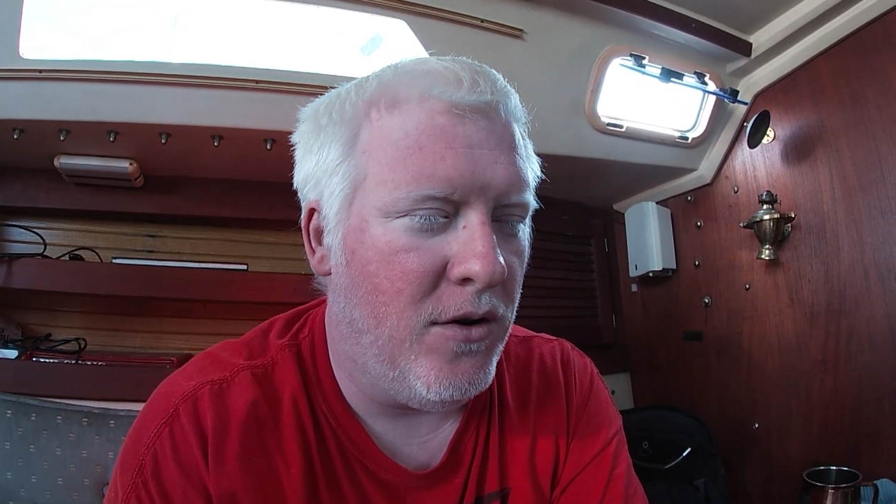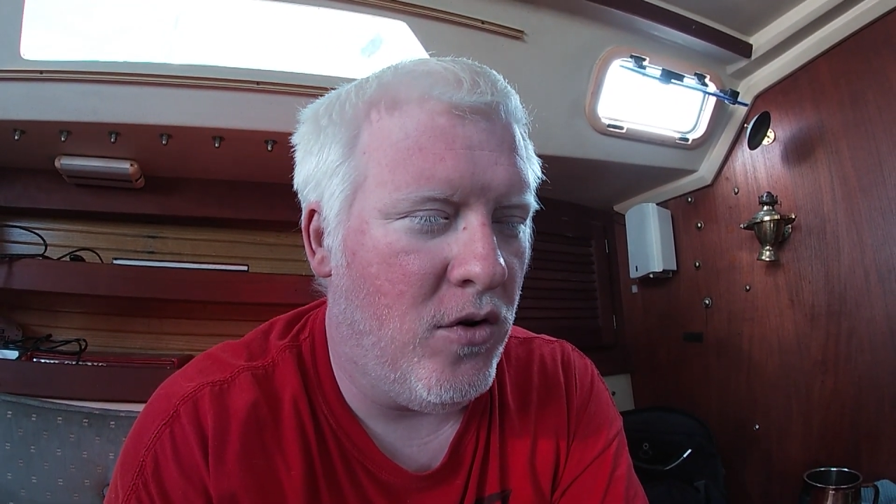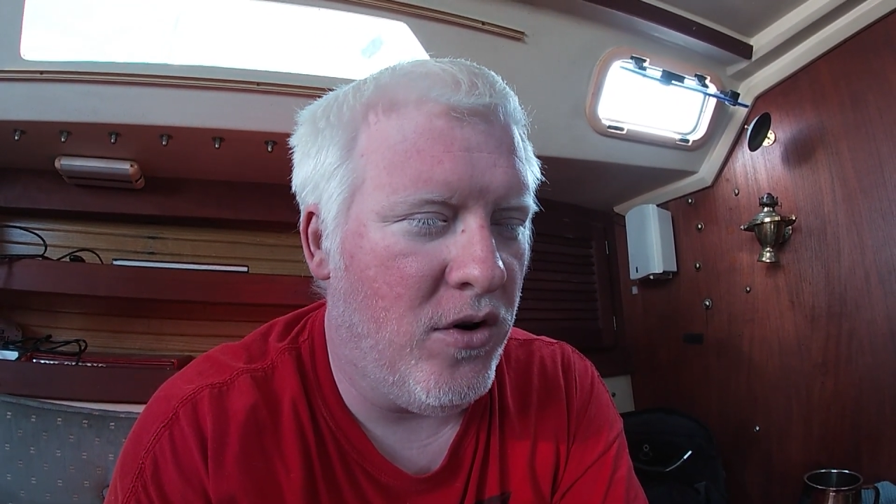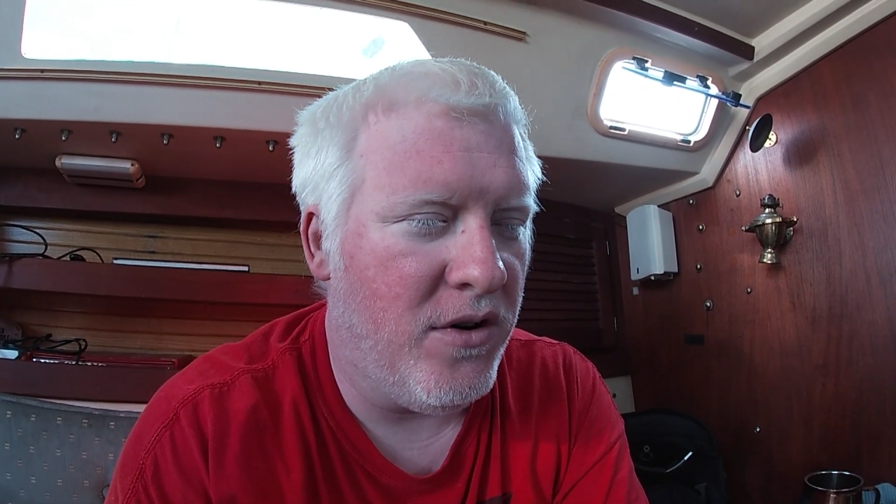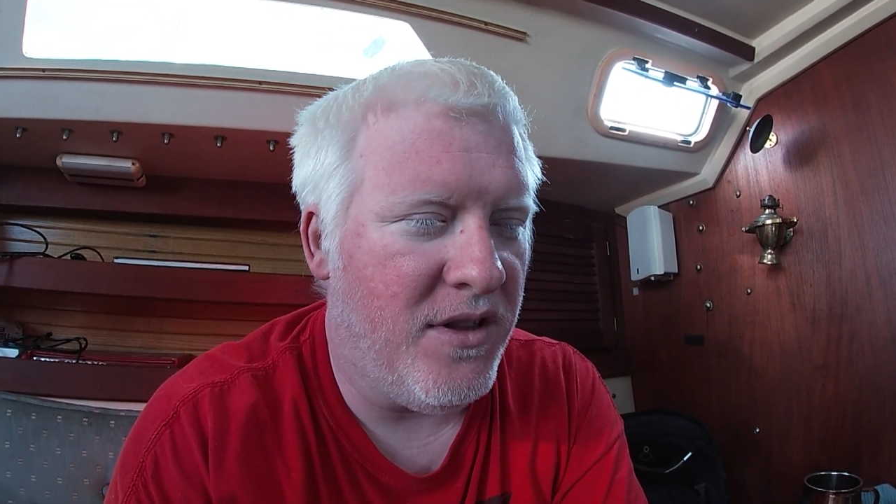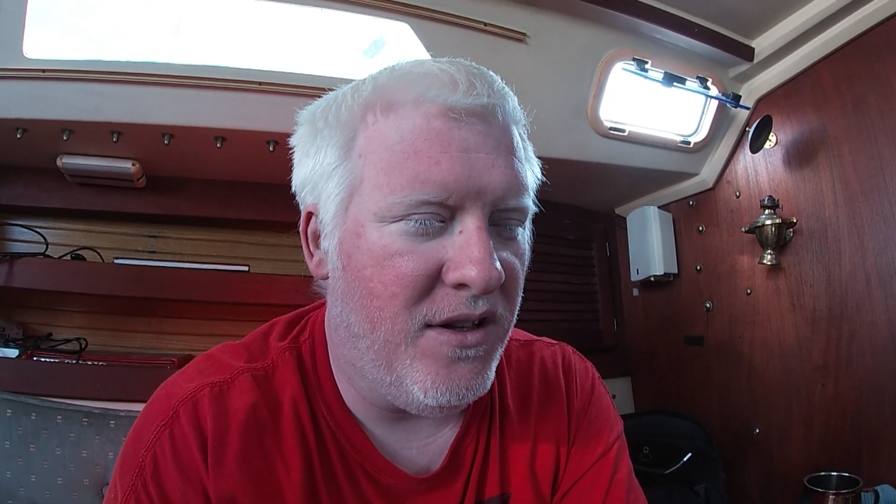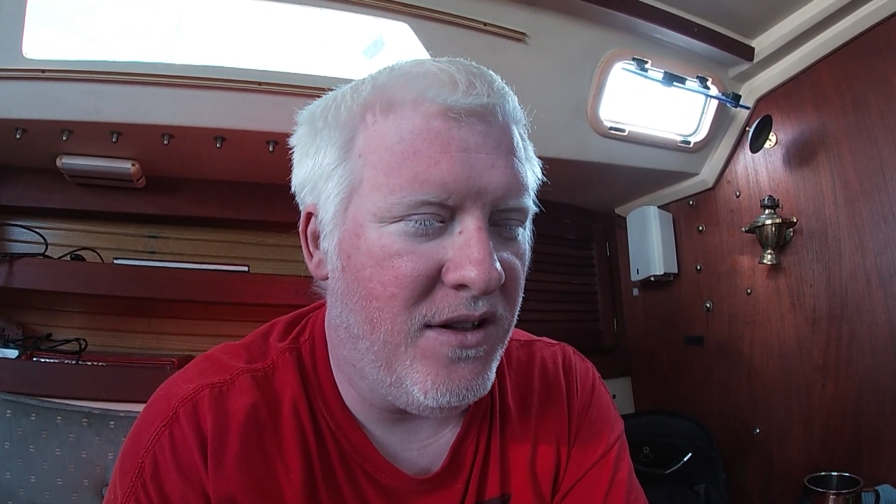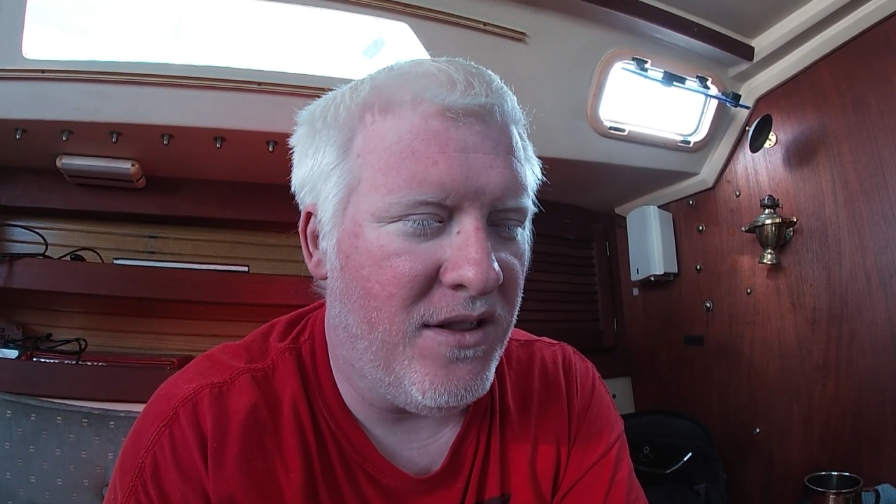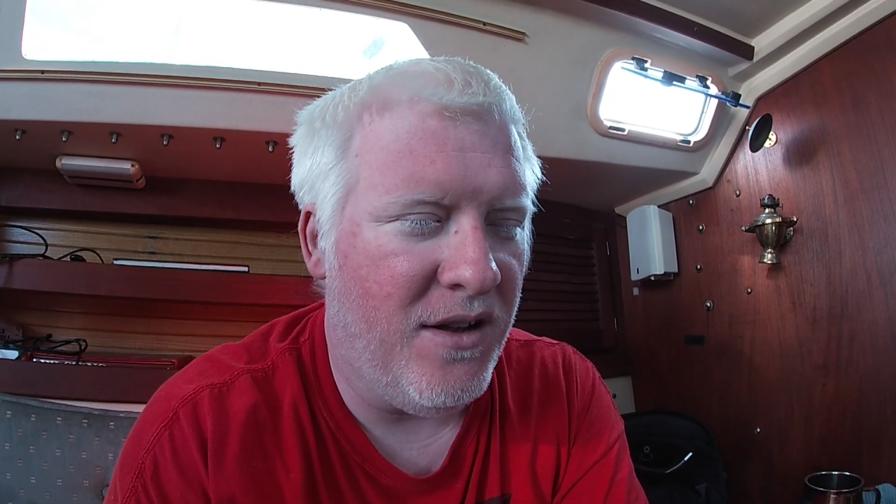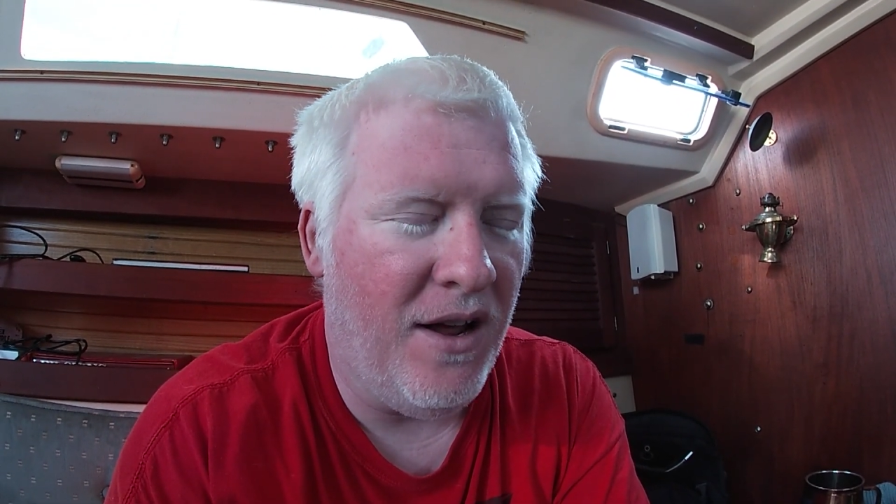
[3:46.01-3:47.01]
or
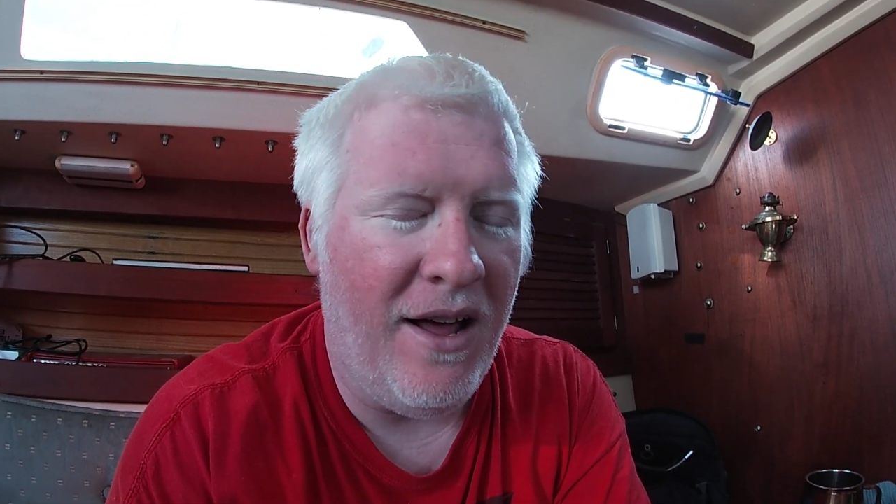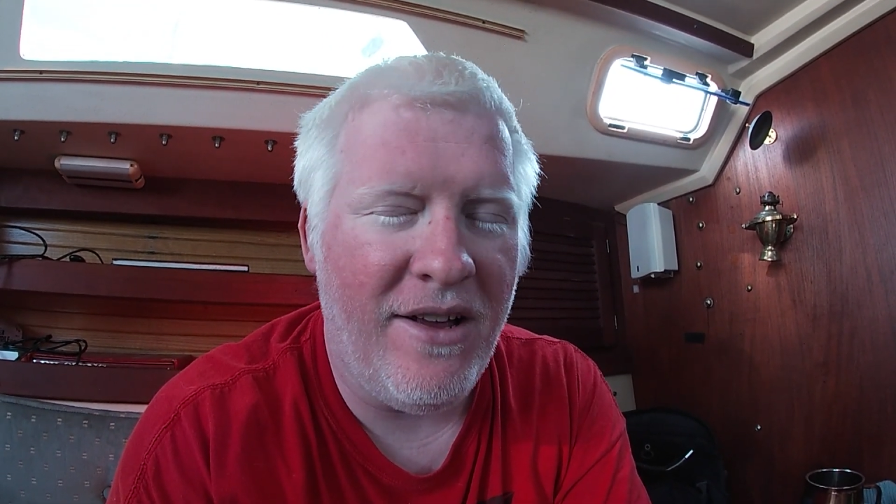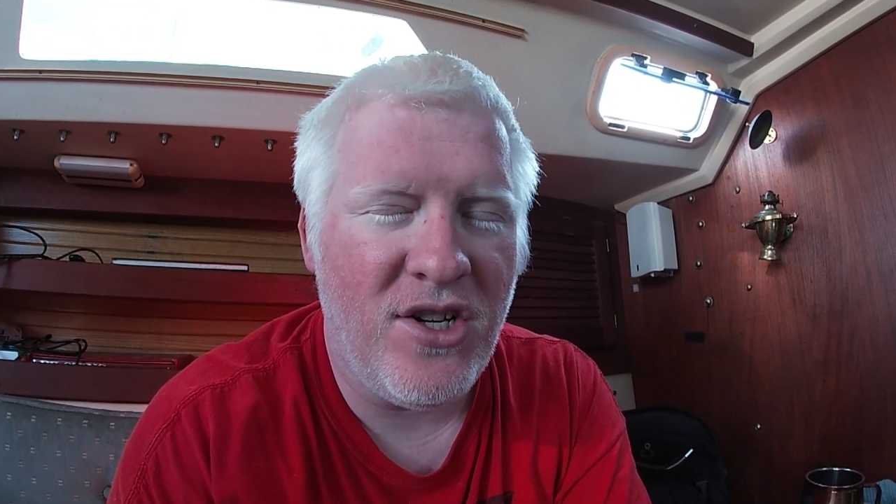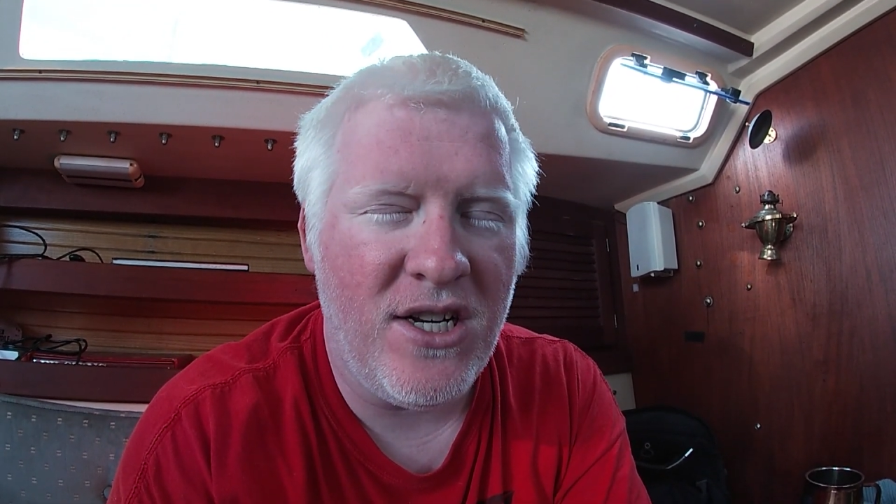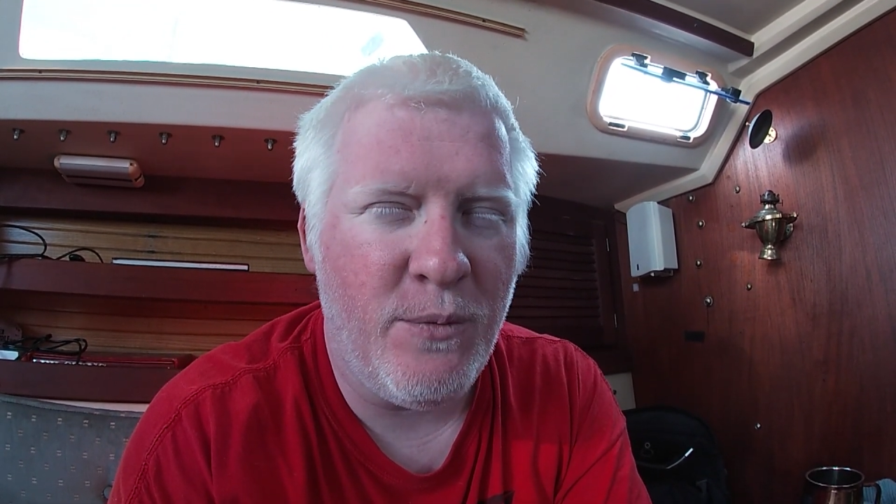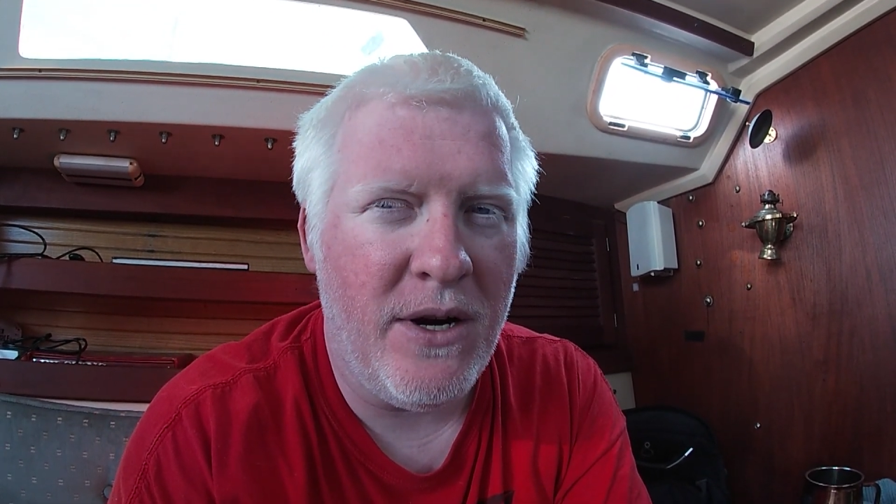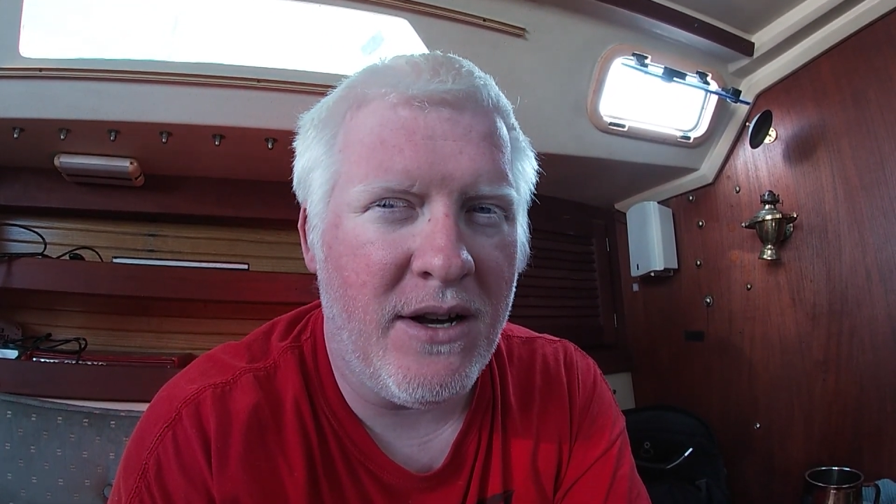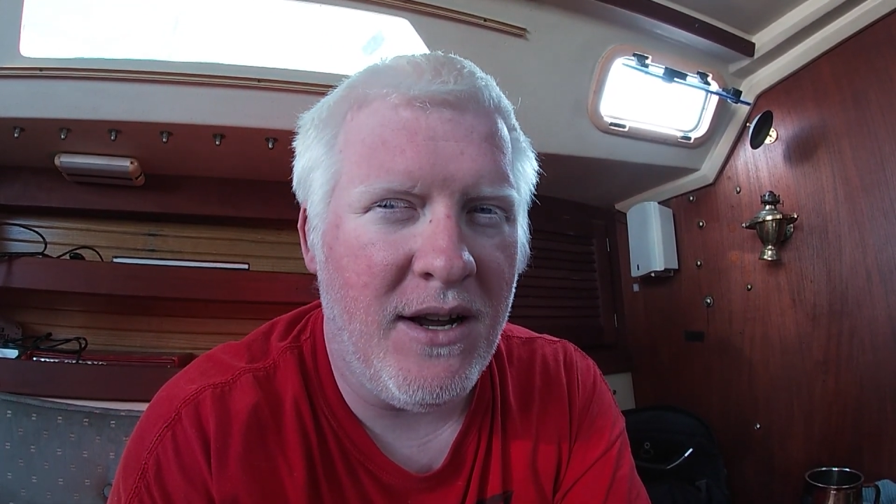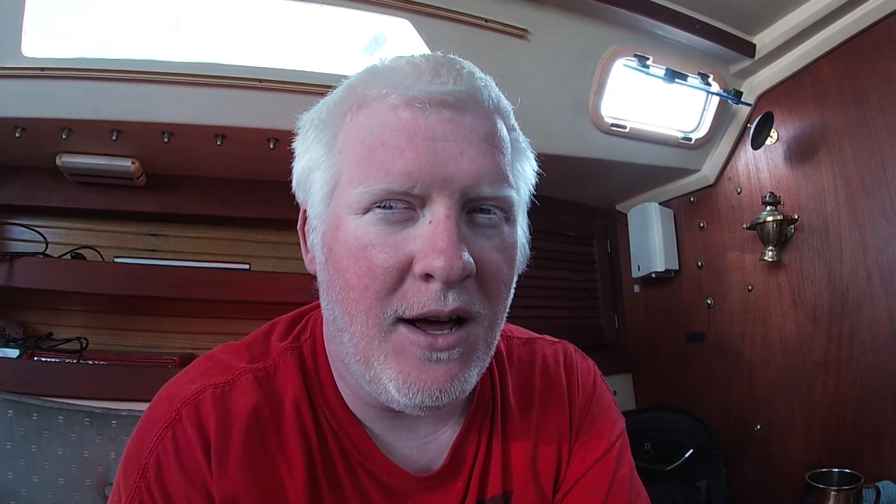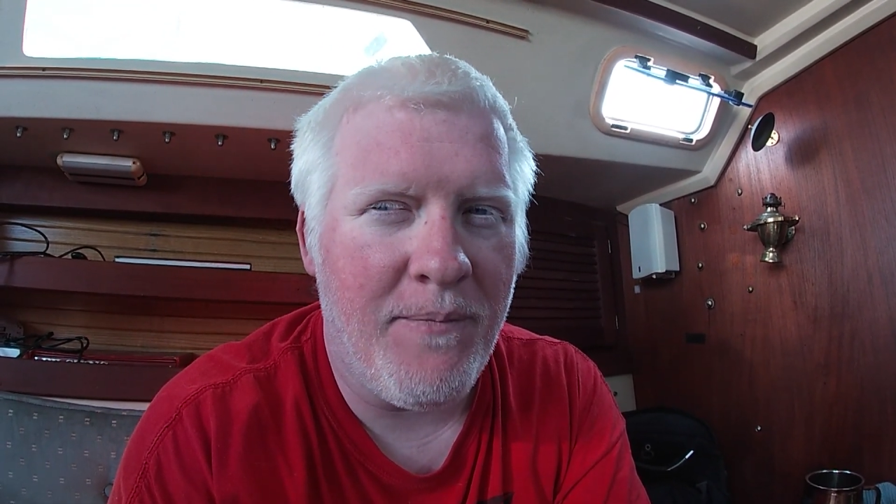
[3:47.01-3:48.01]
the knowledge she's
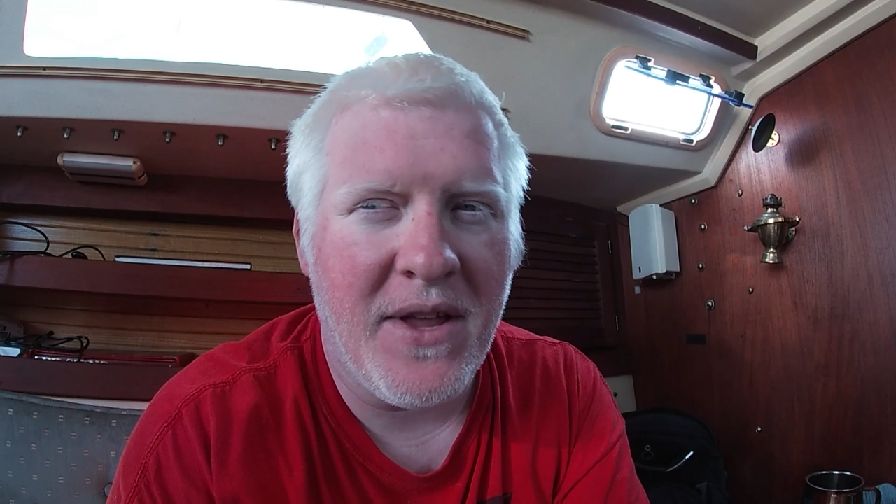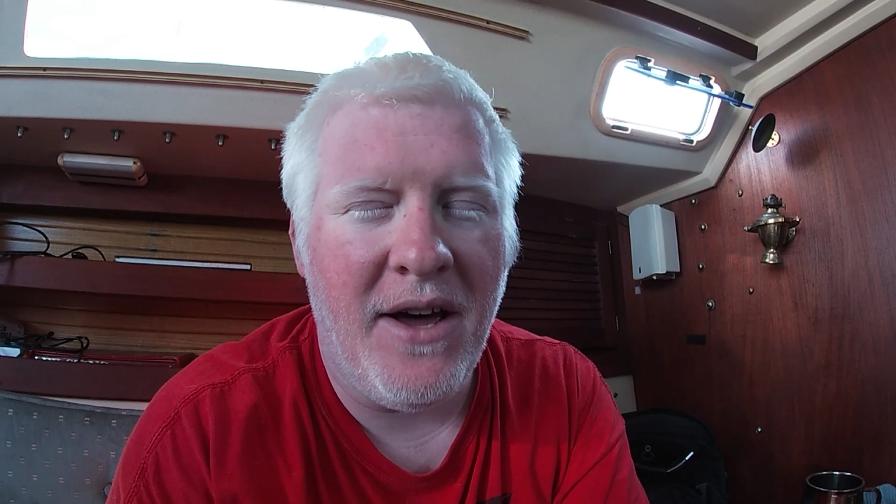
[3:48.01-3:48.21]
picked up